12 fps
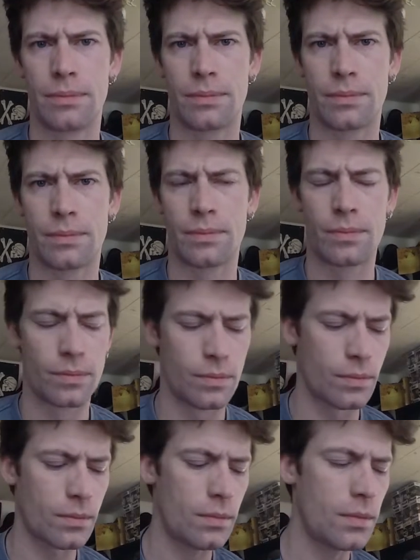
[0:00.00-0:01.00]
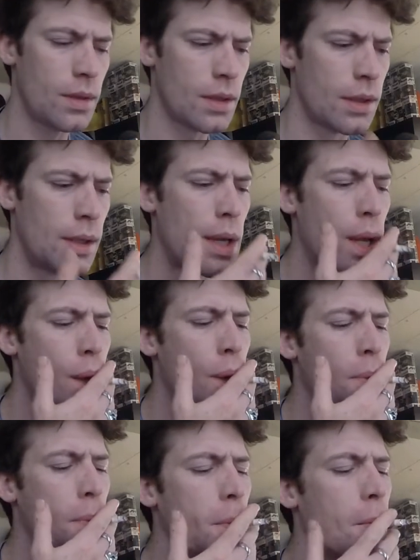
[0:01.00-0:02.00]

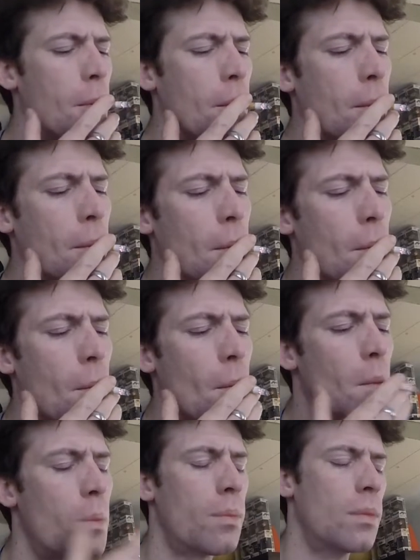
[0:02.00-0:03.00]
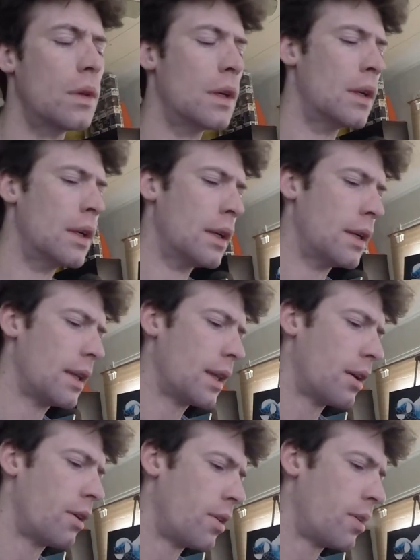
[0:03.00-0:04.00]

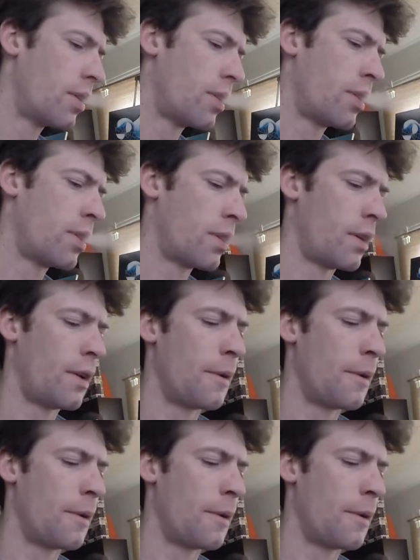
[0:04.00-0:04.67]
(silence)